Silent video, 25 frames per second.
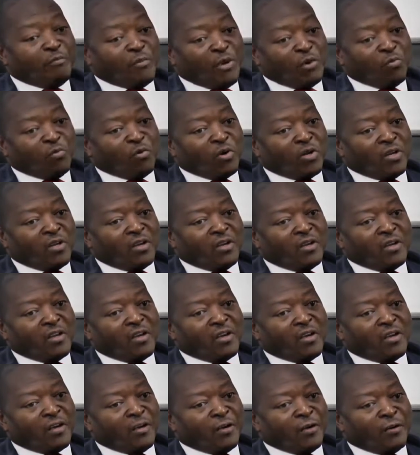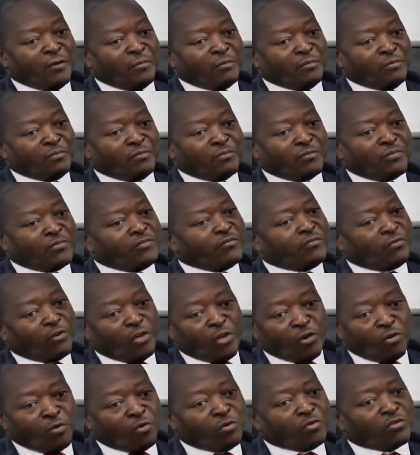MainOne,
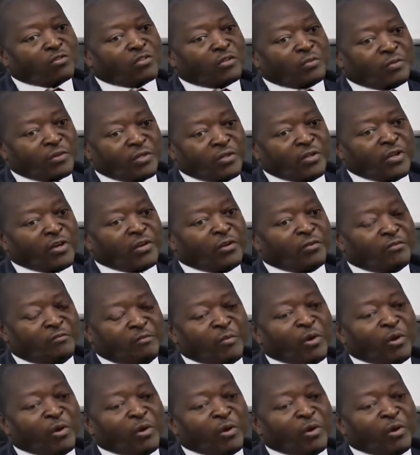fully owned subsidiary of